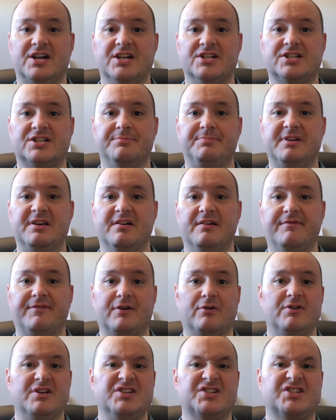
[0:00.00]
tends to be
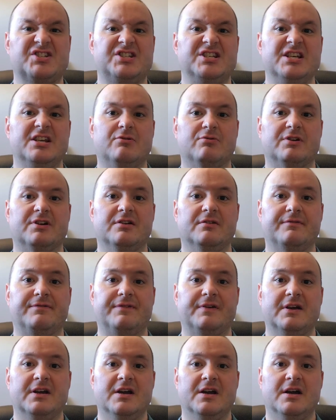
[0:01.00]
very
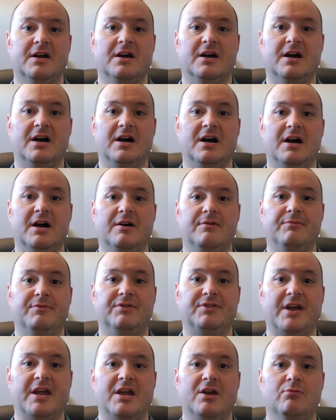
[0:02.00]
secretive.
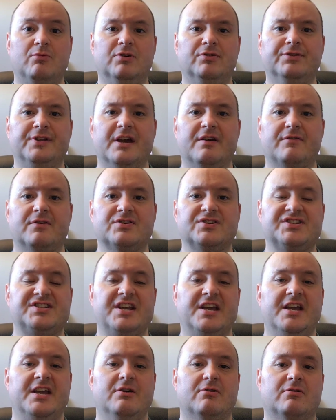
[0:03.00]
they will never
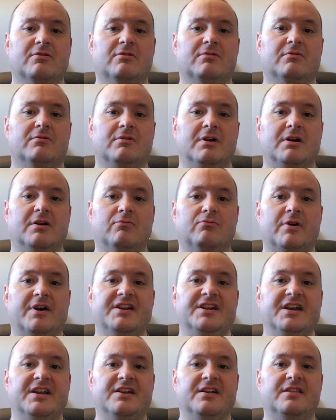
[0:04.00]
say or
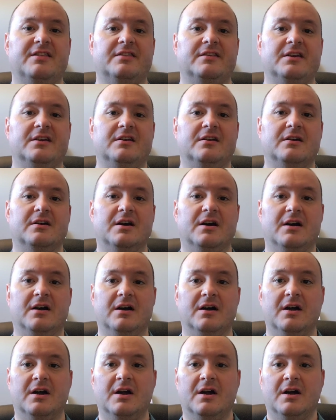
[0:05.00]
write anything
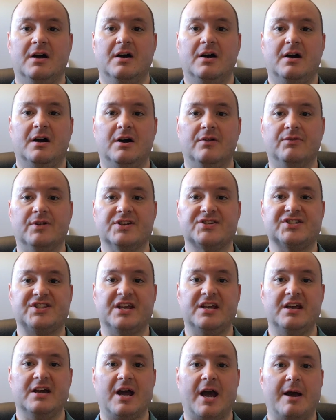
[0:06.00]

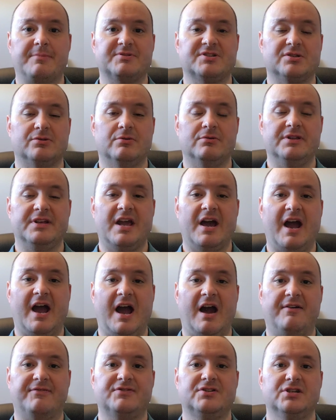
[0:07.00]
unless they absolutely
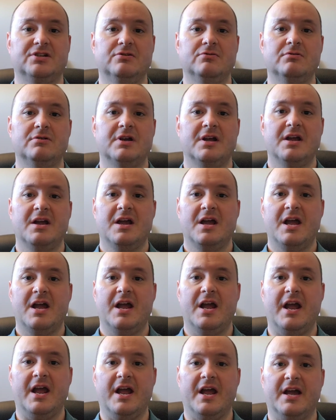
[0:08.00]
have to.
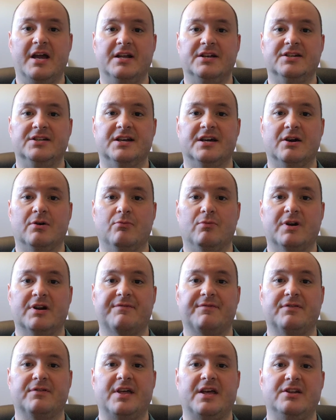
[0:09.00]
And
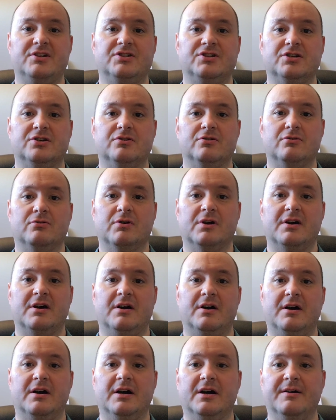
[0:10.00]
whenever they
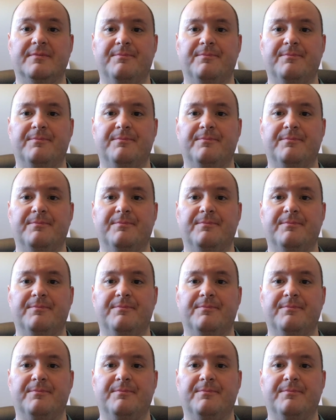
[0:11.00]
do,